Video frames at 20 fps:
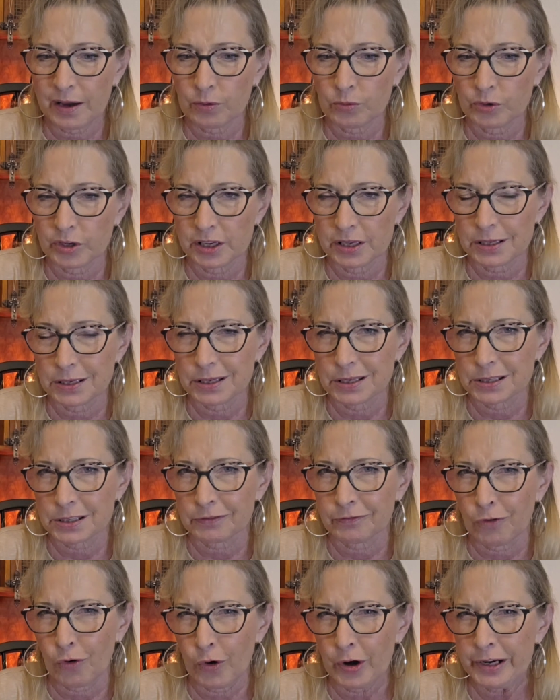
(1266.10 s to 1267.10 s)
one is
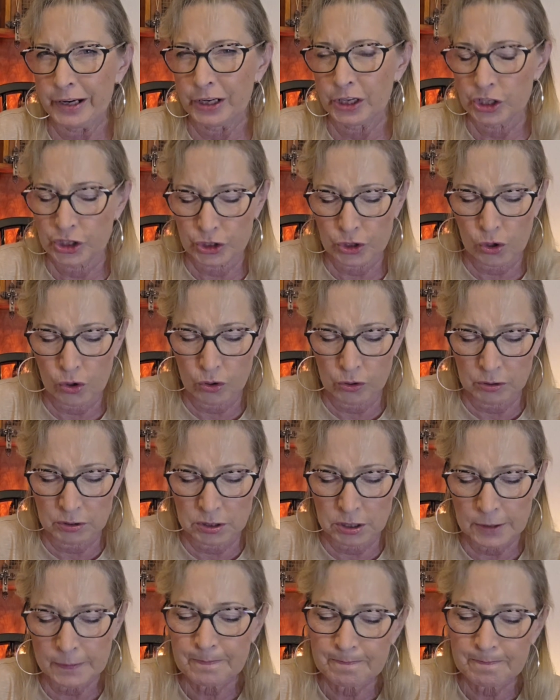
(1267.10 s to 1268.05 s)
4 years old.